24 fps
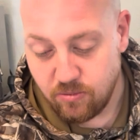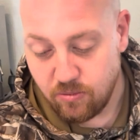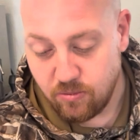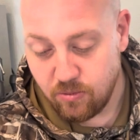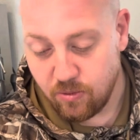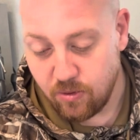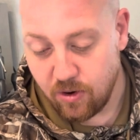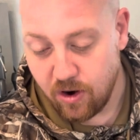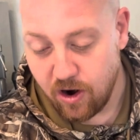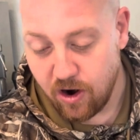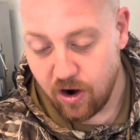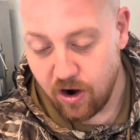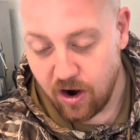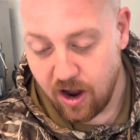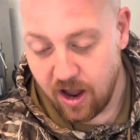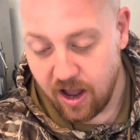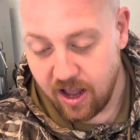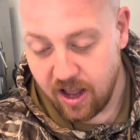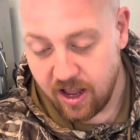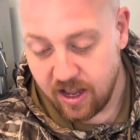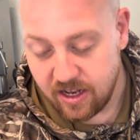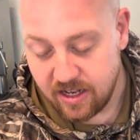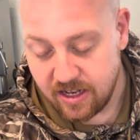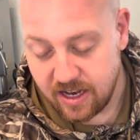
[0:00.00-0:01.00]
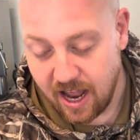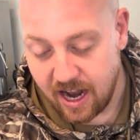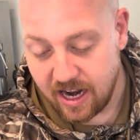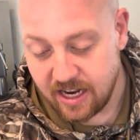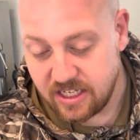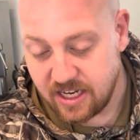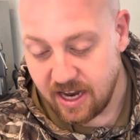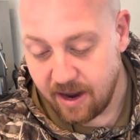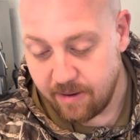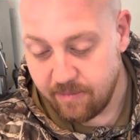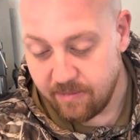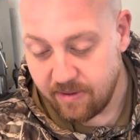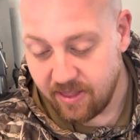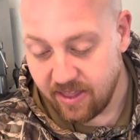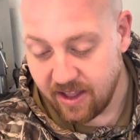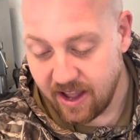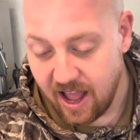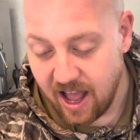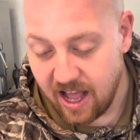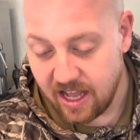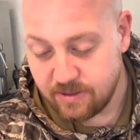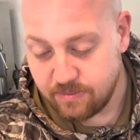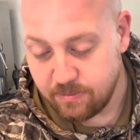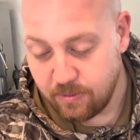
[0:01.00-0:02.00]
We're not ashamed of the
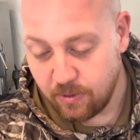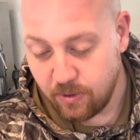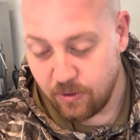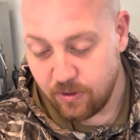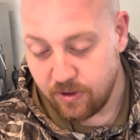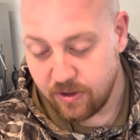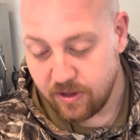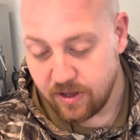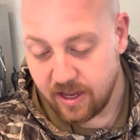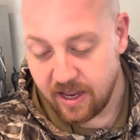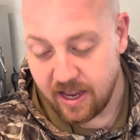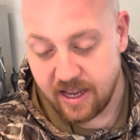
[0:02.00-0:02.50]
gospel.